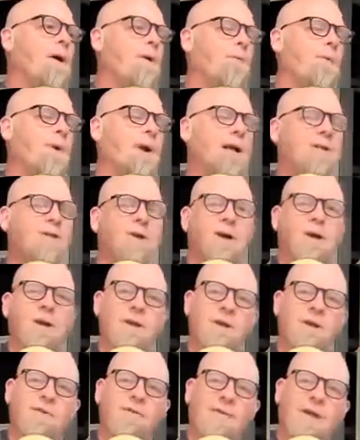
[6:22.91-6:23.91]
When I started
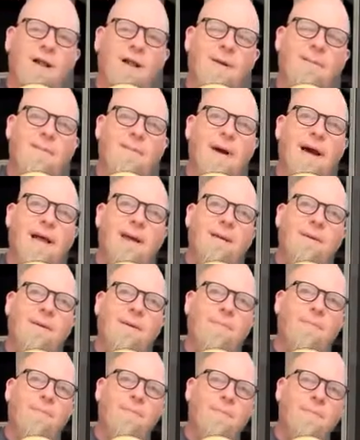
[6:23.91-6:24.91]
to develop my
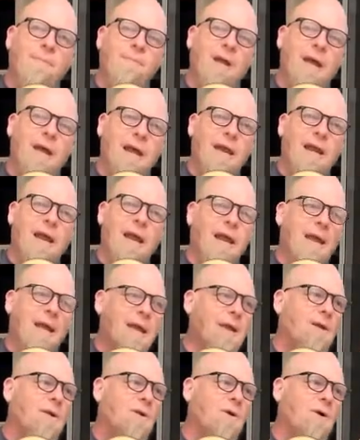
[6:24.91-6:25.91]
technique
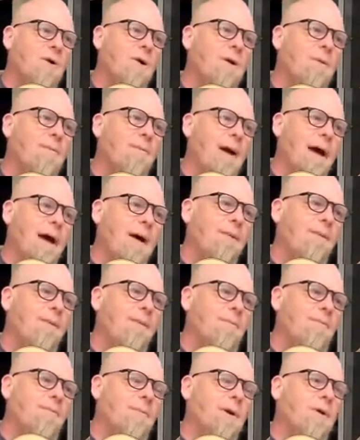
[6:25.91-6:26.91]
and learn about
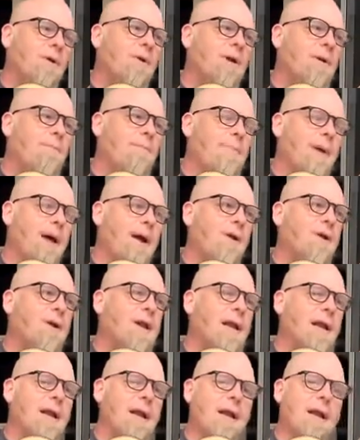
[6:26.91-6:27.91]
building better
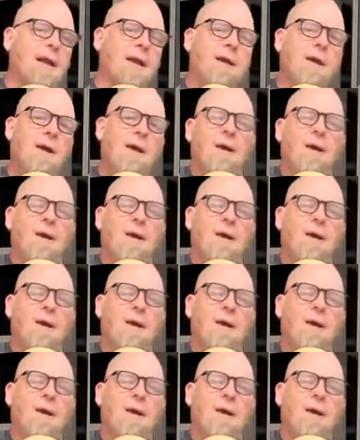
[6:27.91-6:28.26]
technique,